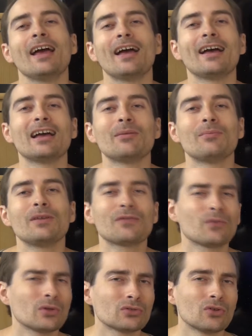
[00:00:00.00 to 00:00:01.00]
If
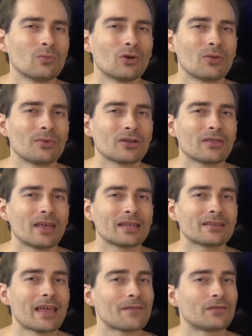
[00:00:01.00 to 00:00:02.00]
you want to know more about
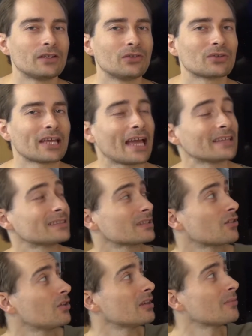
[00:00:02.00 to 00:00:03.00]
that, have a look at the
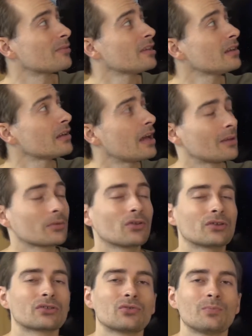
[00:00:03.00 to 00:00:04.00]
corner up there. I'm
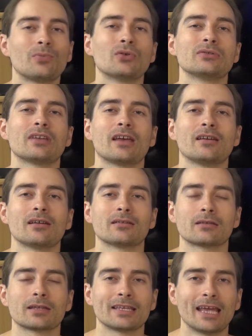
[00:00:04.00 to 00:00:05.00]
going to put
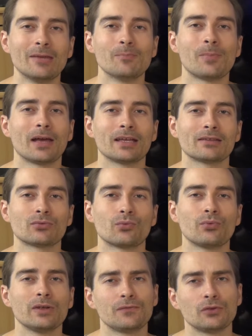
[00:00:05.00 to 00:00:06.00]
a gamepad
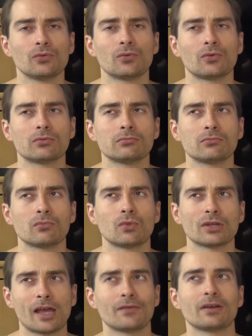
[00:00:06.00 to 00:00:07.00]
review,
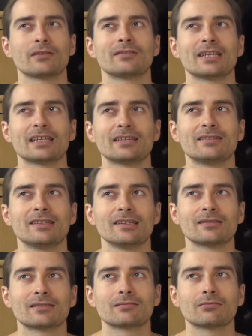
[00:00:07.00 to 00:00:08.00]
whatever, that I
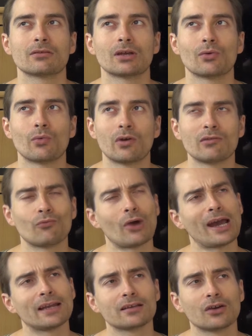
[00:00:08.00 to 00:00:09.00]
did a
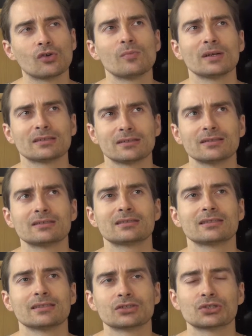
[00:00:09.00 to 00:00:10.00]
while ago, but it
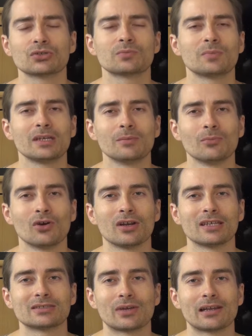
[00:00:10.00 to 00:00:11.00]
still should be more or
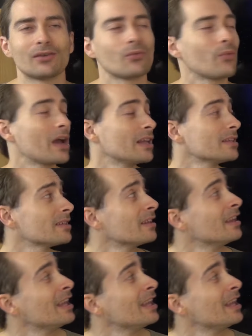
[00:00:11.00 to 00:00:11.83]
less valid.